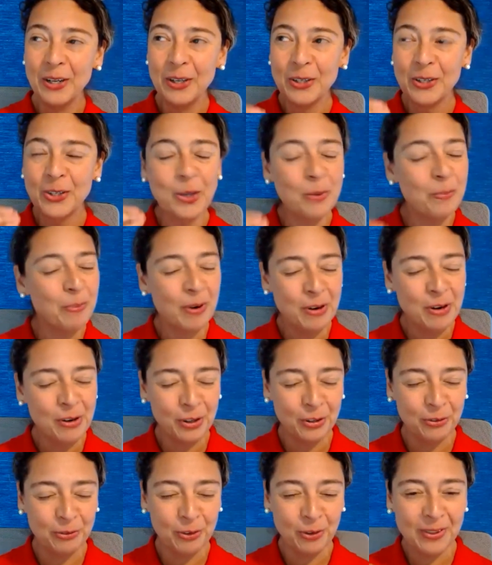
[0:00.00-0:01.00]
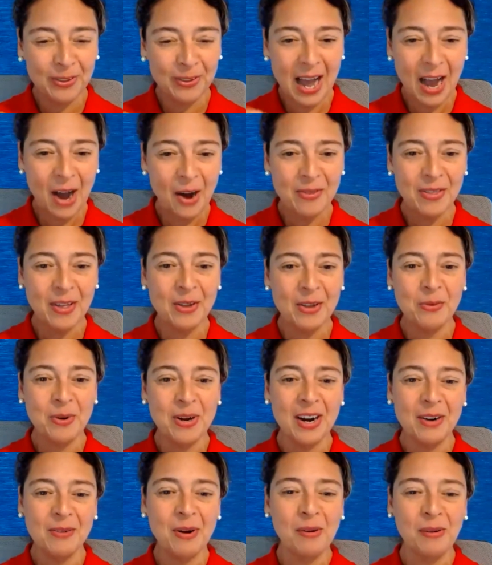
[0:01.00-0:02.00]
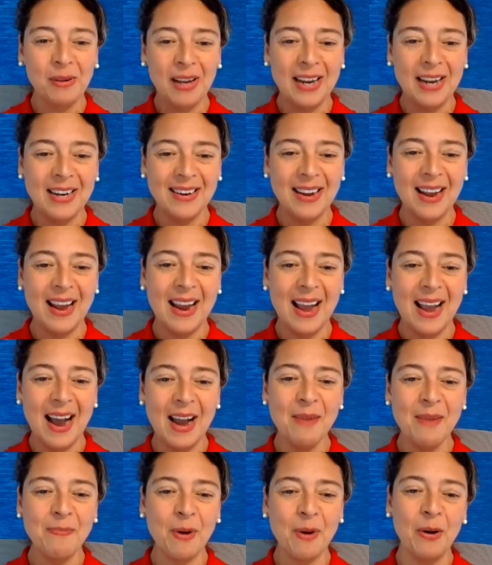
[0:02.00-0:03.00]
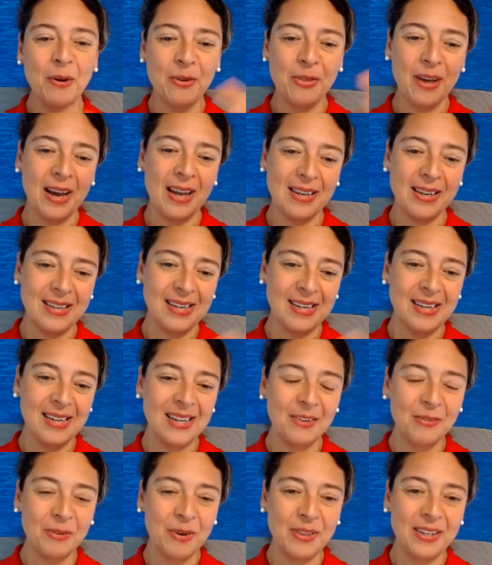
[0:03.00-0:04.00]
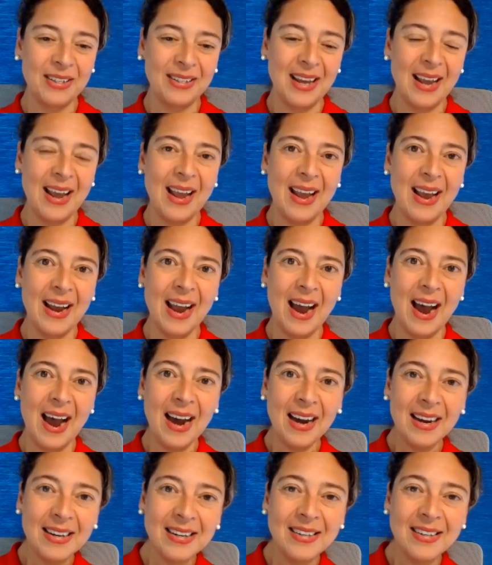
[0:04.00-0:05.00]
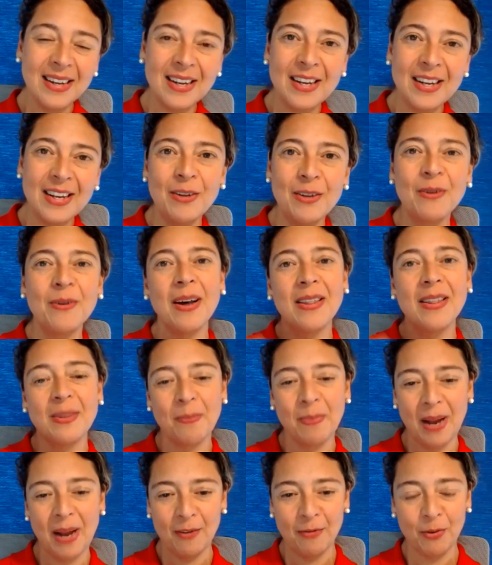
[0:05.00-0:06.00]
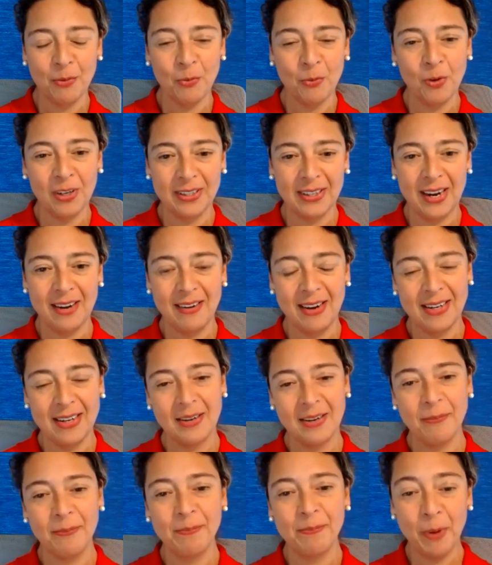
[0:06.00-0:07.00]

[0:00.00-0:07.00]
super useful now that we are regulating AI both at the within the AI Act in the EU and the Platform Board Directive.